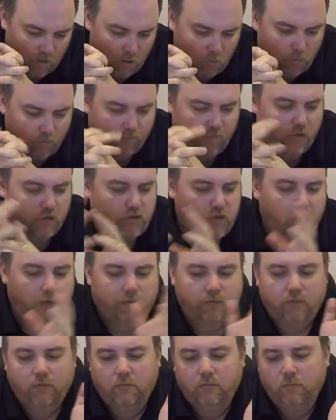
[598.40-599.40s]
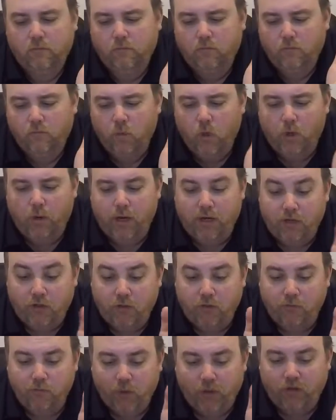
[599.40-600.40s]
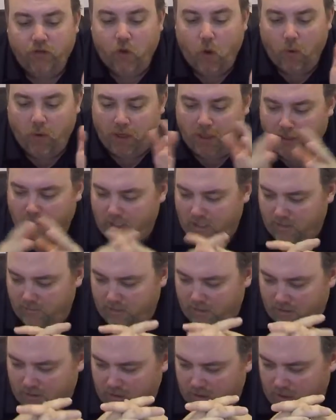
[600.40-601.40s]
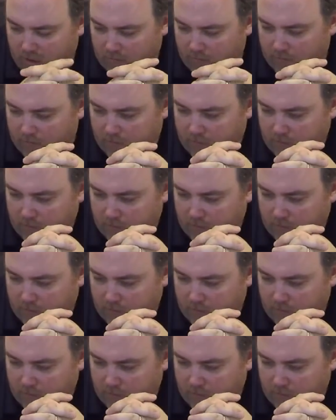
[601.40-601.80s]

Well, first off, what don't I like about the game?